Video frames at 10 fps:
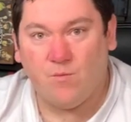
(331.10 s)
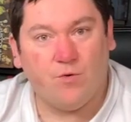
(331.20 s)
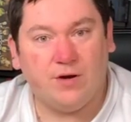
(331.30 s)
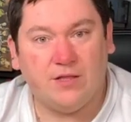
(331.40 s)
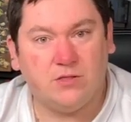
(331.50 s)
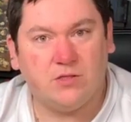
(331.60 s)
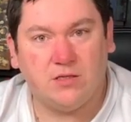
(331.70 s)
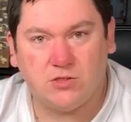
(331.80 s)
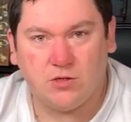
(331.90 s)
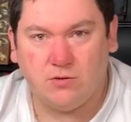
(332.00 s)
one
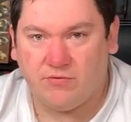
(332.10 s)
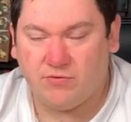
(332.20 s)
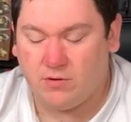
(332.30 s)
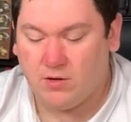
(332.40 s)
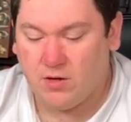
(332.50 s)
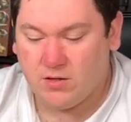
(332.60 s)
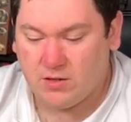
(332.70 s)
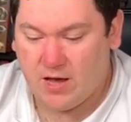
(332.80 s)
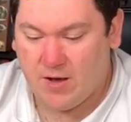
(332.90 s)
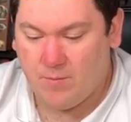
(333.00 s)
in two different
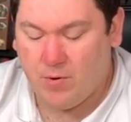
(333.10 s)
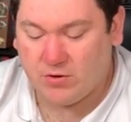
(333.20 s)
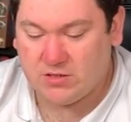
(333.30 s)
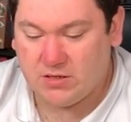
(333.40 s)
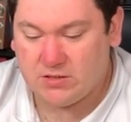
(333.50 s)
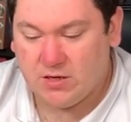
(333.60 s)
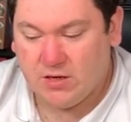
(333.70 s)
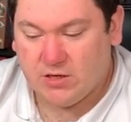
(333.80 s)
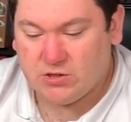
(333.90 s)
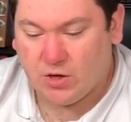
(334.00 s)
boxes.
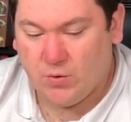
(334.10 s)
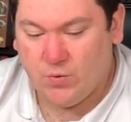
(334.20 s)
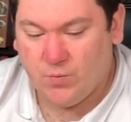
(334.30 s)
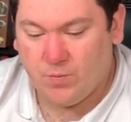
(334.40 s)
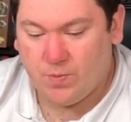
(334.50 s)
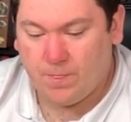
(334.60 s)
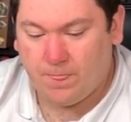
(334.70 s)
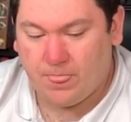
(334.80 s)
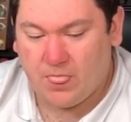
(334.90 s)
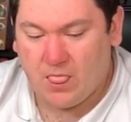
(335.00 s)
So
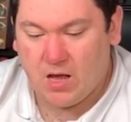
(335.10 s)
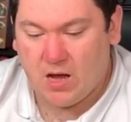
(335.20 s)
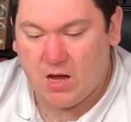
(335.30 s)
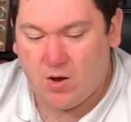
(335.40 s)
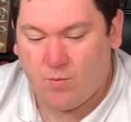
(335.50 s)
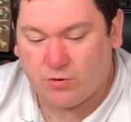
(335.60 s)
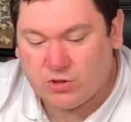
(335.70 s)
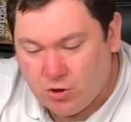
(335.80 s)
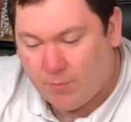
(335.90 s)
whilst you're not